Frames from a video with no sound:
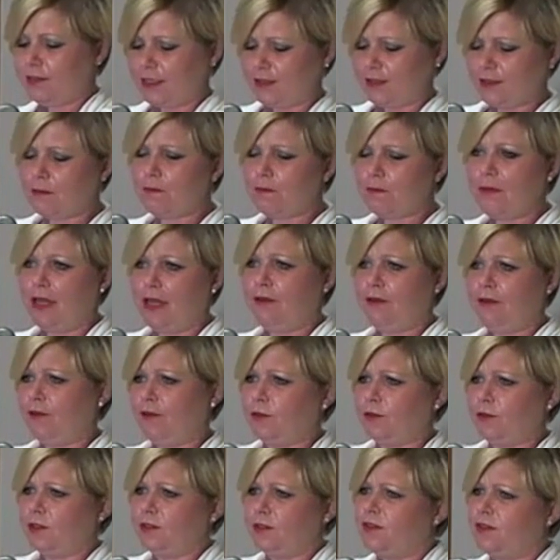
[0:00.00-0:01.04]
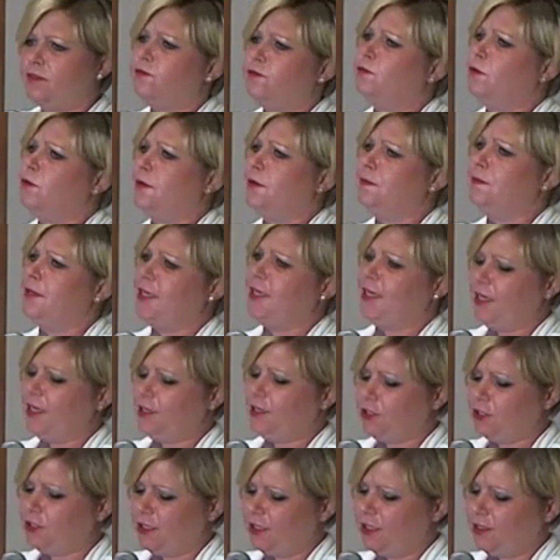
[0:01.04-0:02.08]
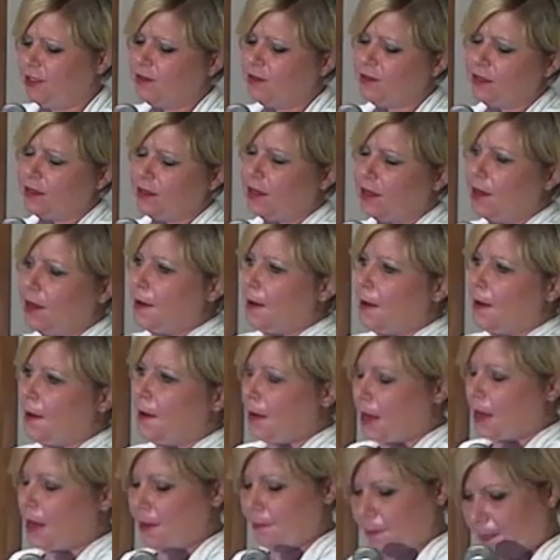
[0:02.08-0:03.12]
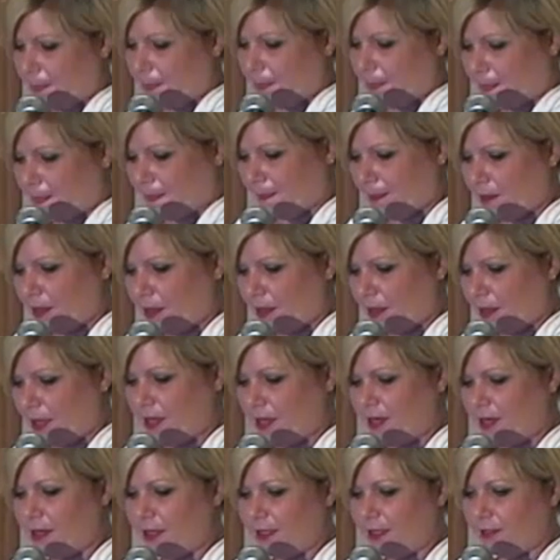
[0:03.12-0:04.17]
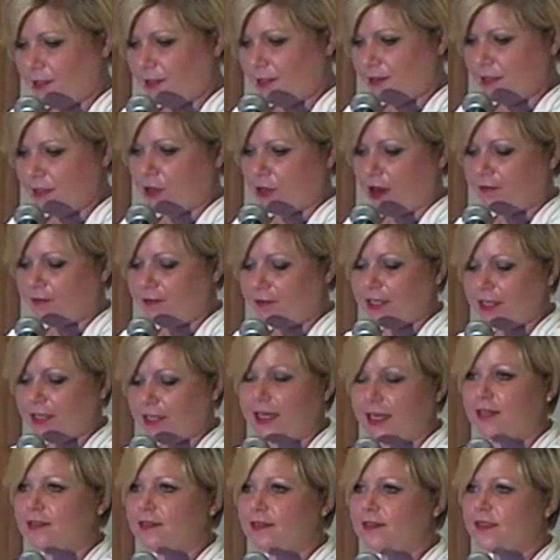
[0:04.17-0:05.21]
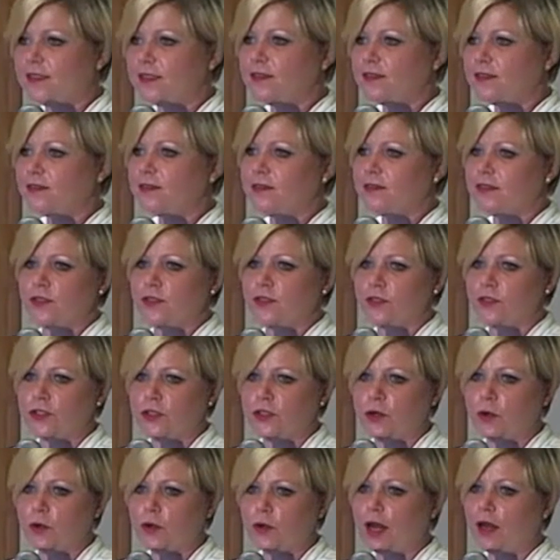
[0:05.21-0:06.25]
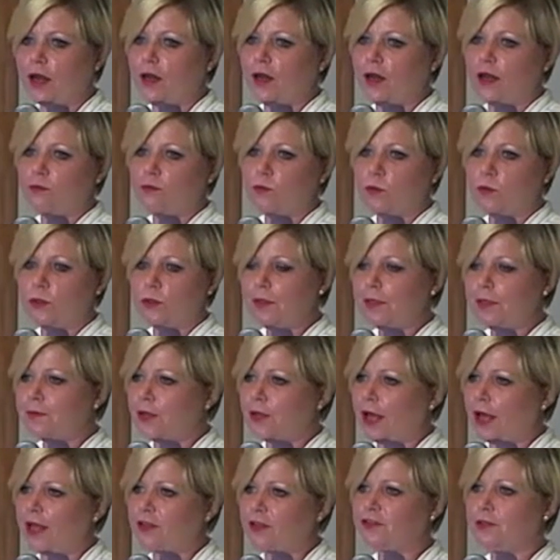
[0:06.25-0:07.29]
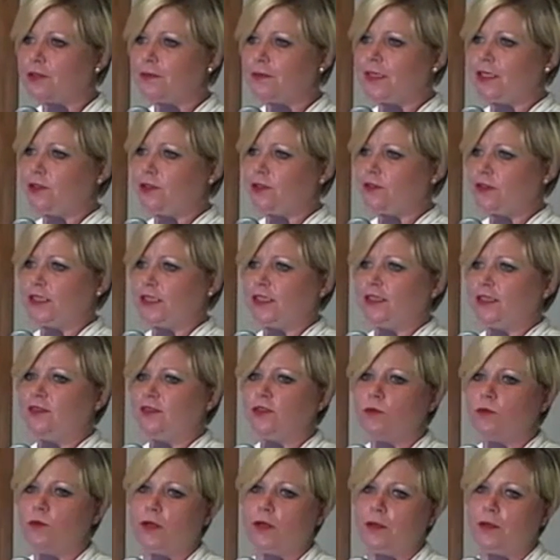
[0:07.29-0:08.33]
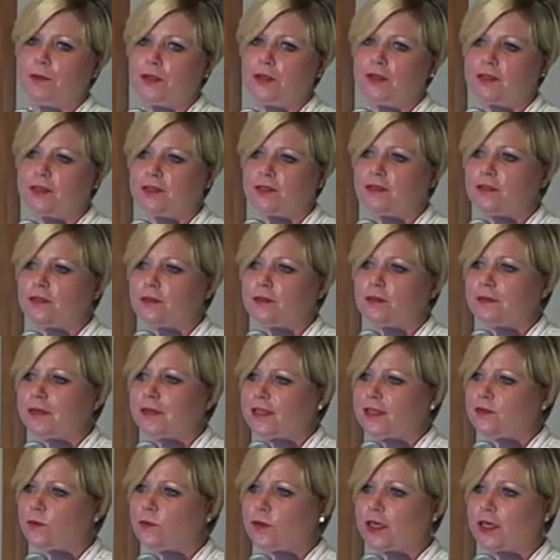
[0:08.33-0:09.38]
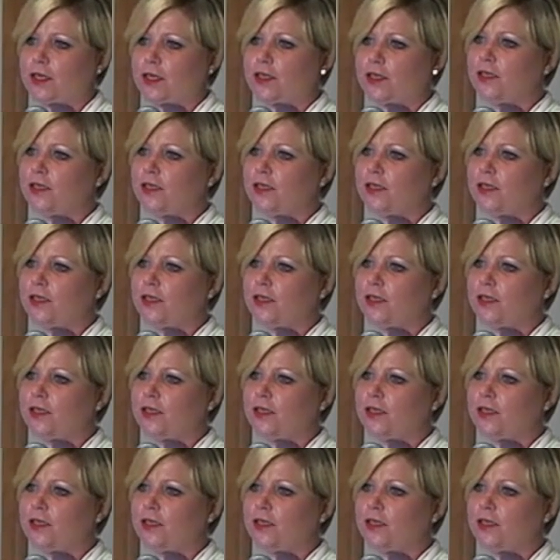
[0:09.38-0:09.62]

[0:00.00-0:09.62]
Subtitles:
the main focus of what mitigation is. And demographic analysis, you know, how will people actually be using this? You want to put this in a place where